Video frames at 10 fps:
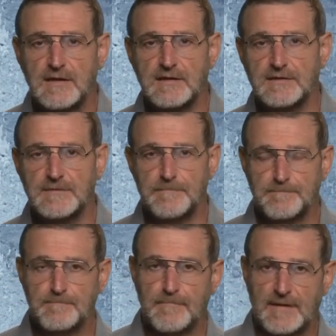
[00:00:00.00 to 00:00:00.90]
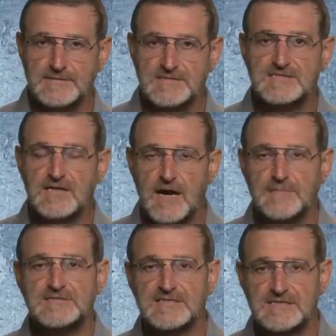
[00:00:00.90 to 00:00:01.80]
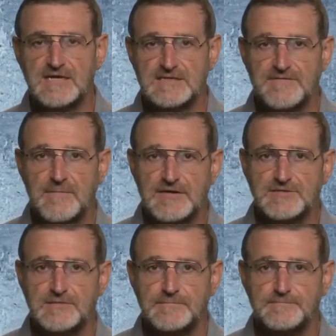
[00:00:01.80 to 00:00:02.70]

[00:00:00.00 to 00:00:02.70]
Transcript: um, describes this transformation.